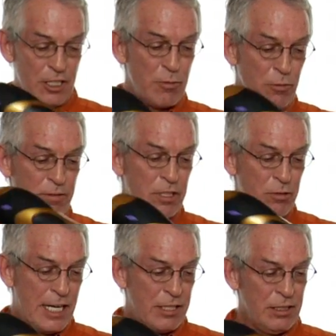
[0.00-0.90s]
Just move it
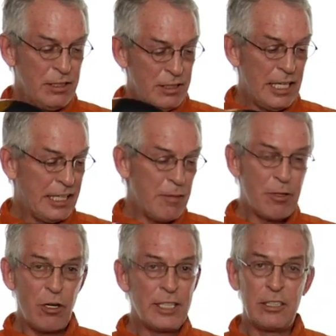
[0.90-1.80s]
around and keep
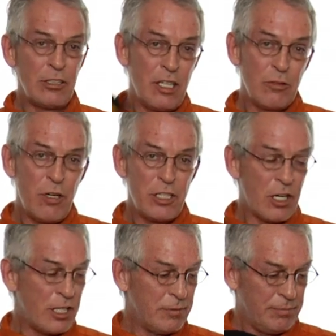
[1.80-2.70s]
going until all the water's
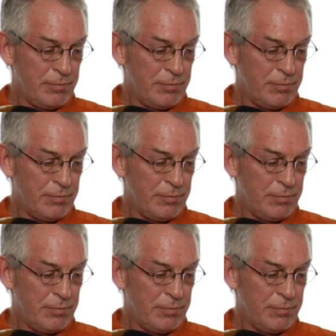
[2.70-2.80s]
gone.